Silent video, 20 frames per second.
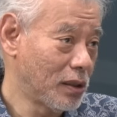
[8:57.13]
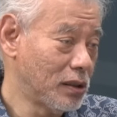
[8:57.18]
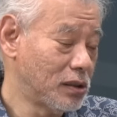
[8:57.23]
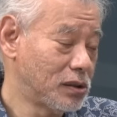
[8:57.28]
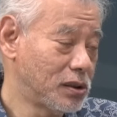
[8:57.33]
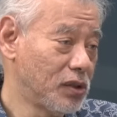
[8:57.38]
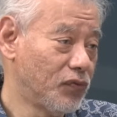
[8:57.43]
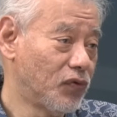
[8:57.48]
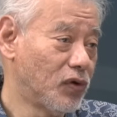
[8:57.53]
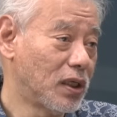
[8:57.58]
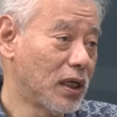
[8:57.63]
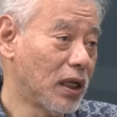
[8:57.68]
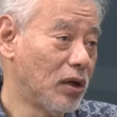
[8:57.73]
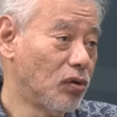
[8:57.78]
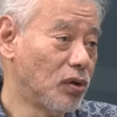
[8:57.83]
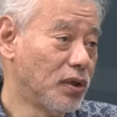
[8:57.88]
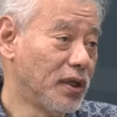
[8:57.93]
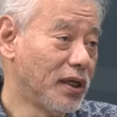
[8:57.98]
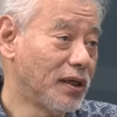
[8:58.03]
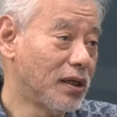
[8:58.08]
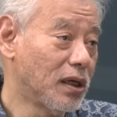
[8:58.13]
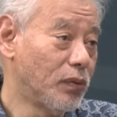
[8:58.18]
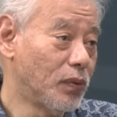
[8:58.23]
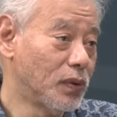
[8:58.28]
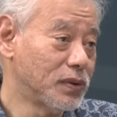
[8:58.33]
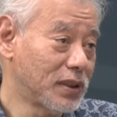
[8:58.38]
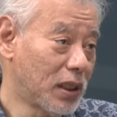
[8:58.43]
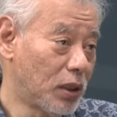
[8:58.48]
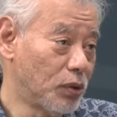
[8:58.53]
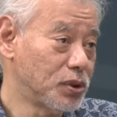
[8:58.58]
Stephen Kalong Ningkan
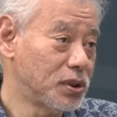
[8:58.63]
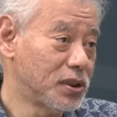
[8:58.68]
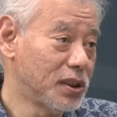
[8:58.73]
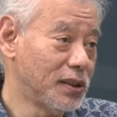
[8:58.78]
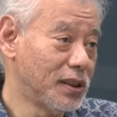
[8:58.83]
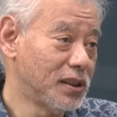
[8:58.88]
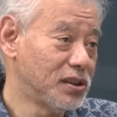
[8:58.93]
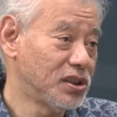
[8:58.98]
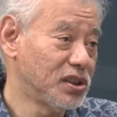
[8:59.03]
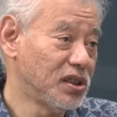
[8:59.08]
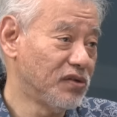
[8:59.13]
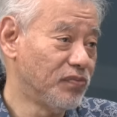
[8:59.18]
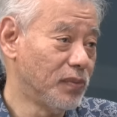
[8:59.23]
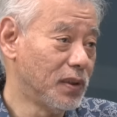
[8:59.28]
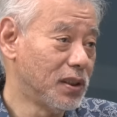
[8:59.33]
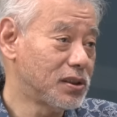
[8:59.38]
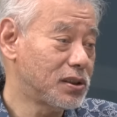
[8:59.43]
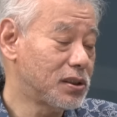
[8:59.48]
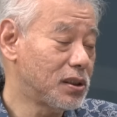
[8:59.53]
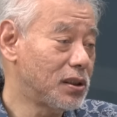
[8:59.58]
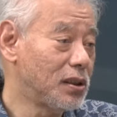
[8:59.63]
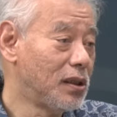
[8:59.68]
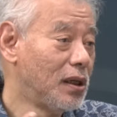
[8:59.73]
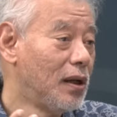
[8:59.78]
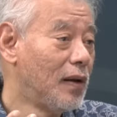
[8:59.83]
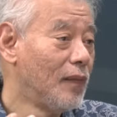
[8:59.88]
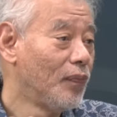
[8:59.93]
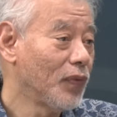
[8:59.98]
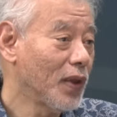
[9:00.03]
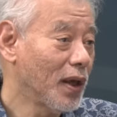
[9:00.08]
was ousted as chief minister,
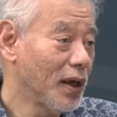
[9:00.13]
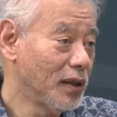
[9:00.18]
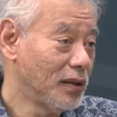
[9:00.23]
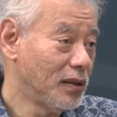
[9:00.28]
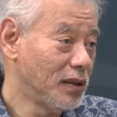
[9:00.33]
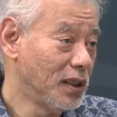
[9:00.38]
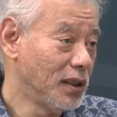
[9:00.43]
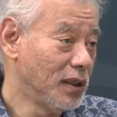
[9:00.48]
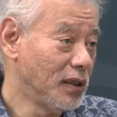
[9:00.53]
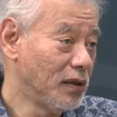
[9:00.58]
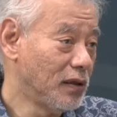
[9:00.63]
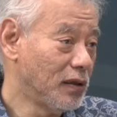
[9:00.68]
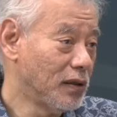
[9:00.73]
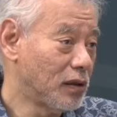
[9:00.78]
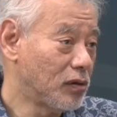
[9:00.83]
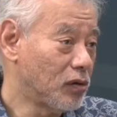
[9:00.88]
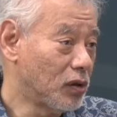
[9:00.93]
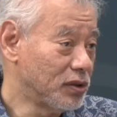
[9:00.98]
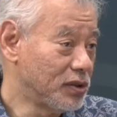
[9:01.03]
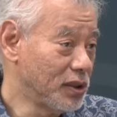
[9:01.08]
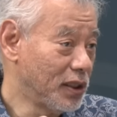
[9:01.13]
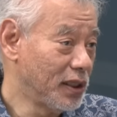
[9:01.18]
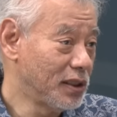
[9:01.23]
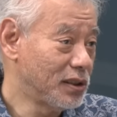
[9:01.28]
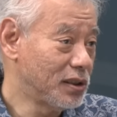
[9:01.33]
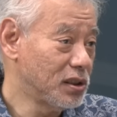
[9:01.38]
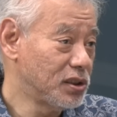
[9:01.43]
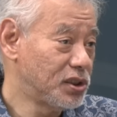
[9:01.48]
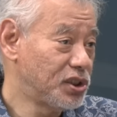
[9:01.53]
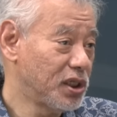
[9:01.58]
and the
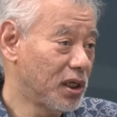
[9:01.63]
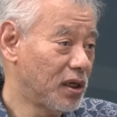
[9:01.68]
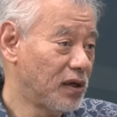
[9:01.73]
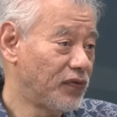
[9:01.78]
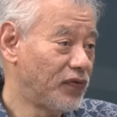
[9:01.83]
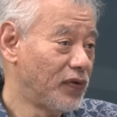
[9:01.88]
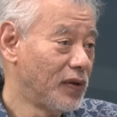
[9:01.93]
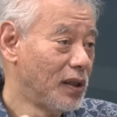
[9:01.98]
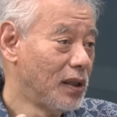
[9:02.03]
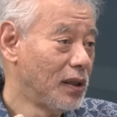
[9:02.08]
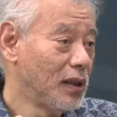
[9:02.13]
Continental Shelf